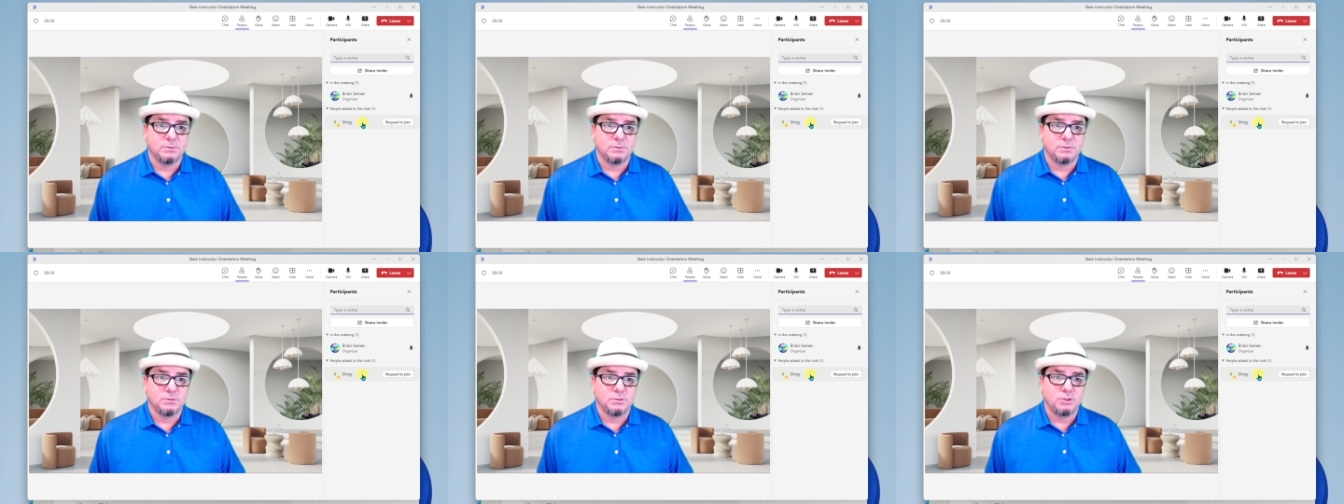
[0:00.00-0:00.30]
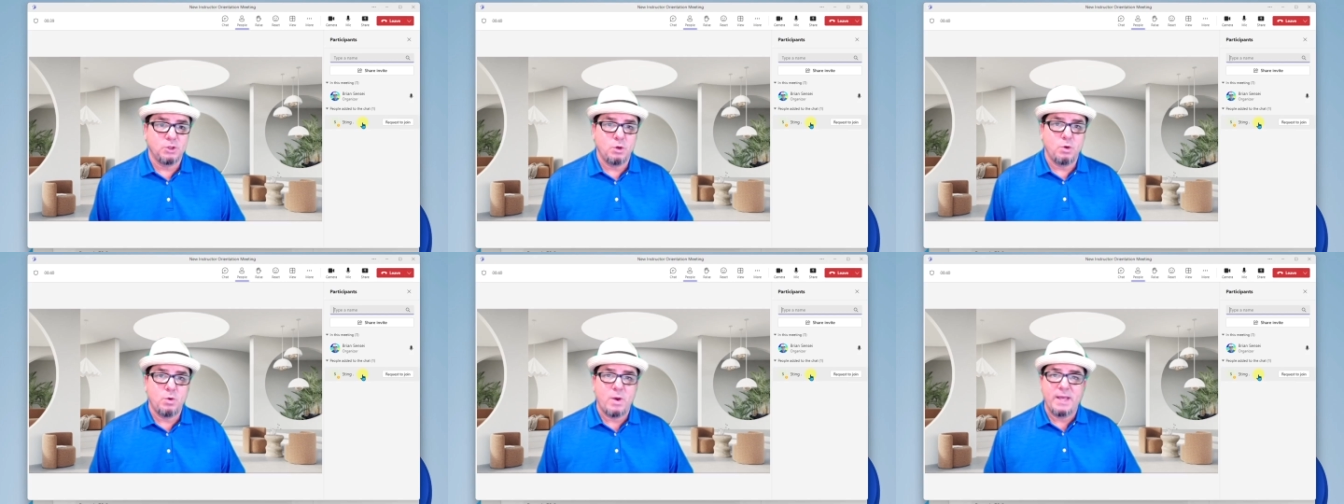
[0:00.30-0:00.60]

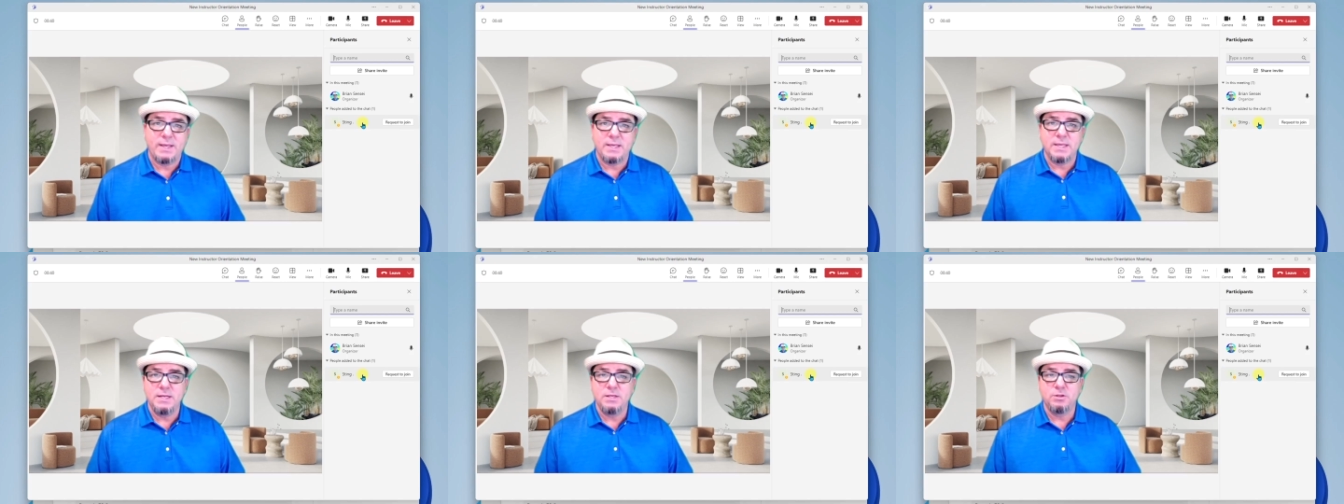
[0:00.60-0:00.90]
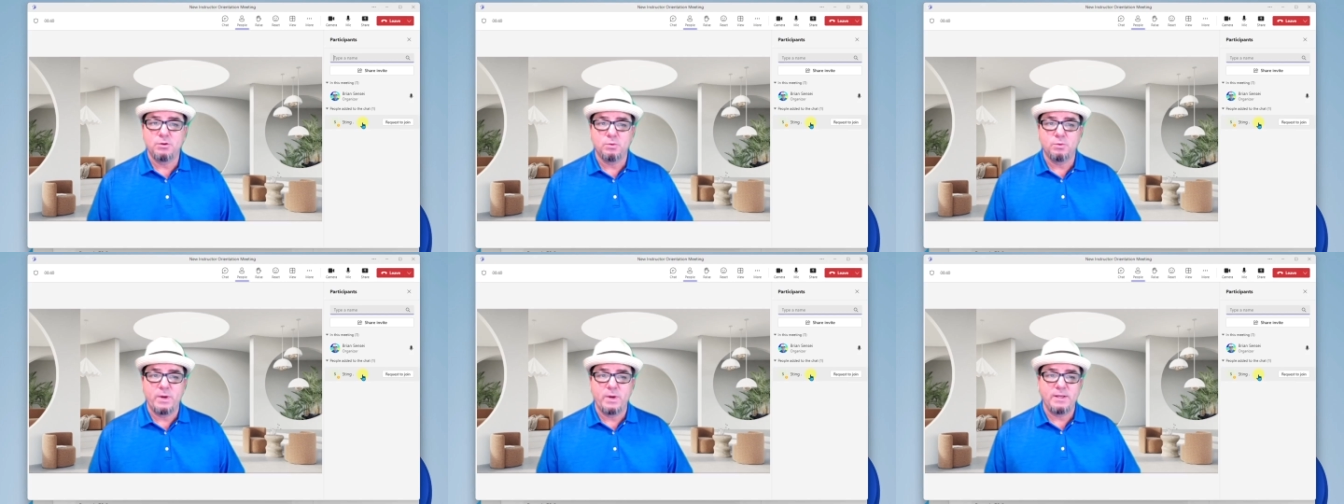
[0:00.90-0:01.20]
So I can
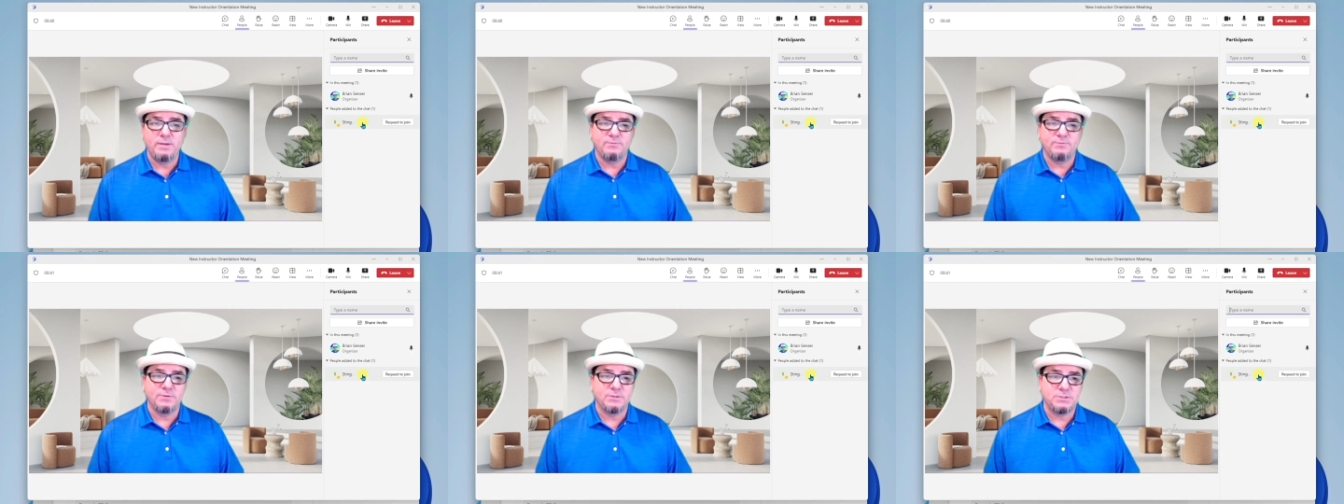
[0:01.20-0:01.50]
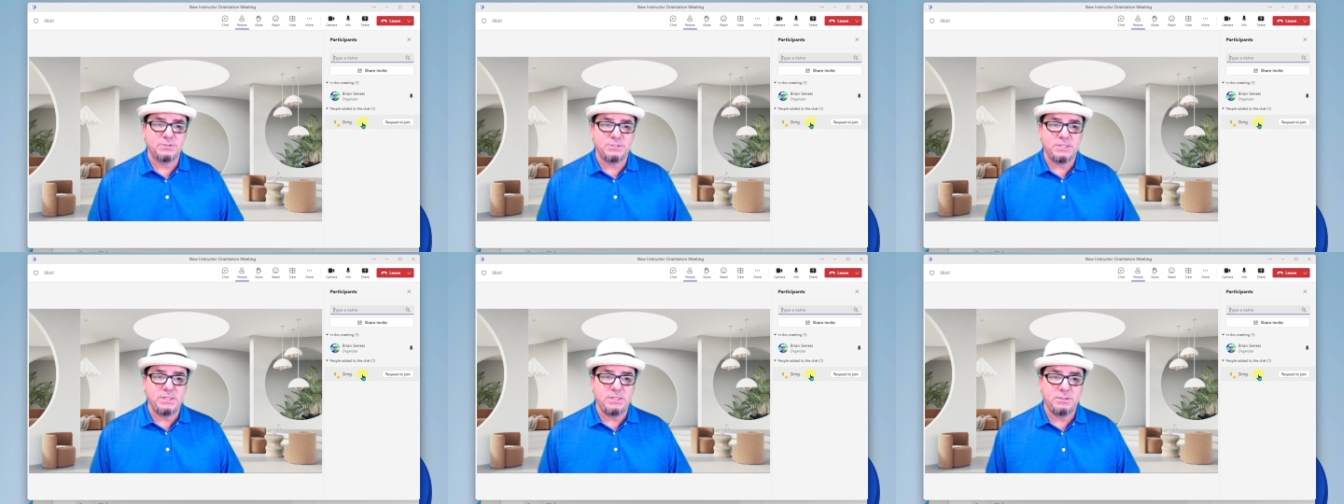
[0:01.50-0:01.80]
either wait for
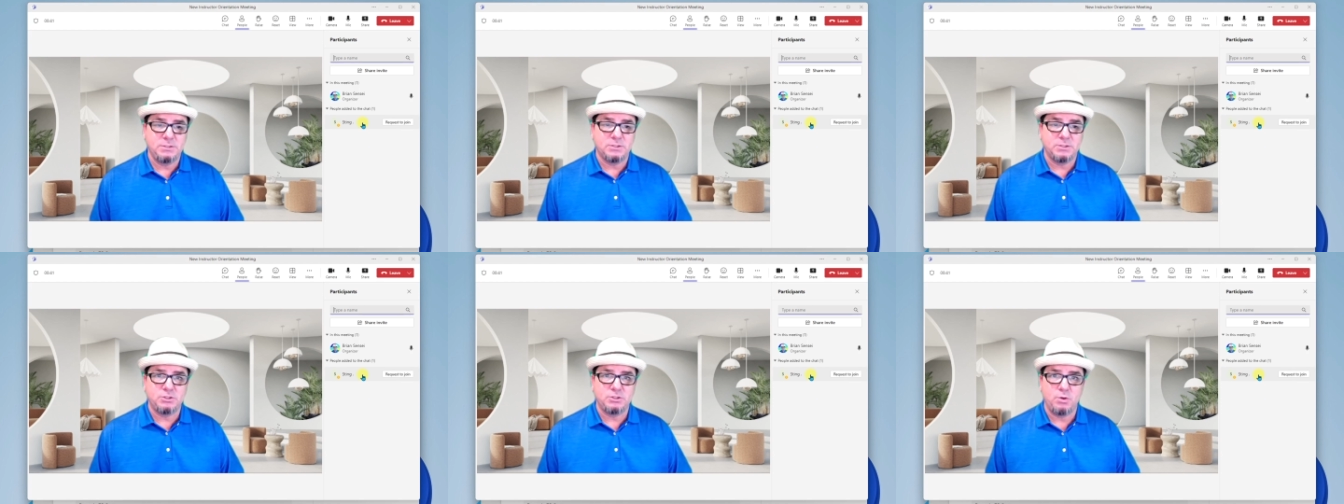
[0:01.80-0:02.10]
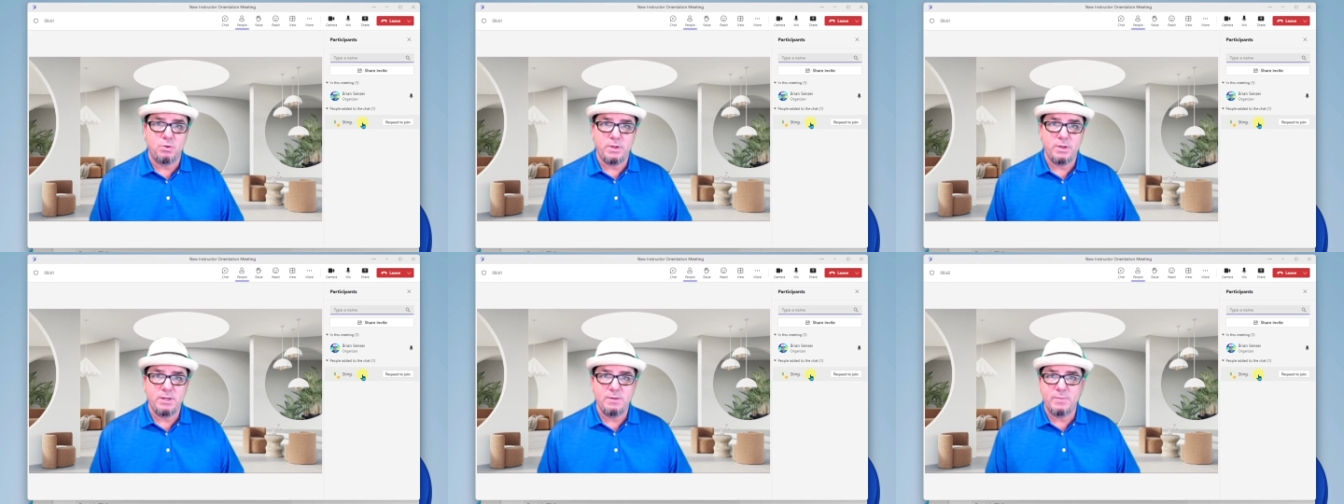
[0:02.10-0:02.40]
Sting to
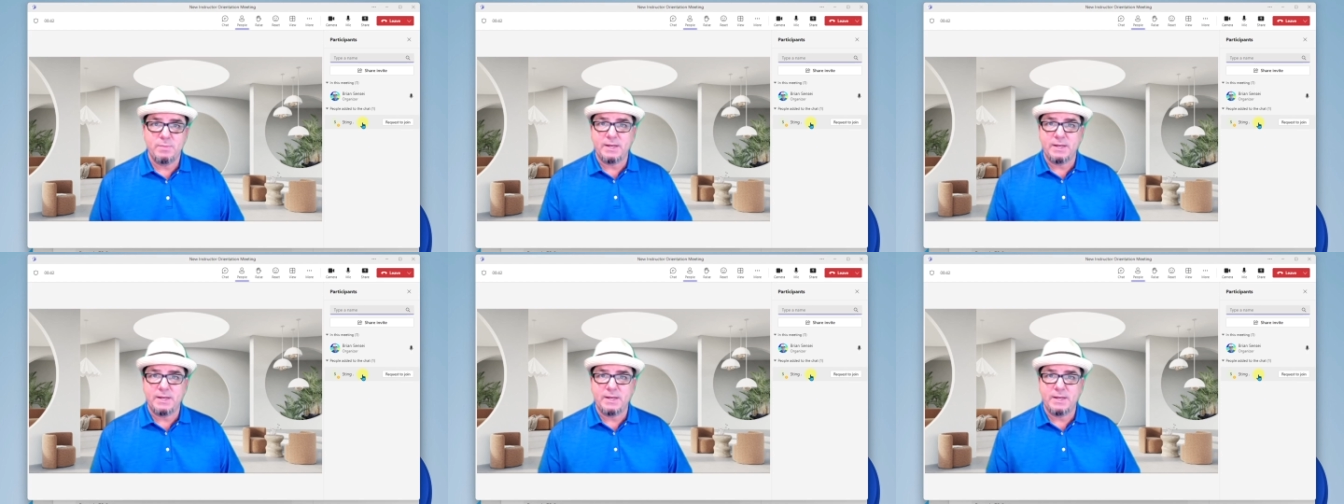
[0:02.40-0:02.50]
join,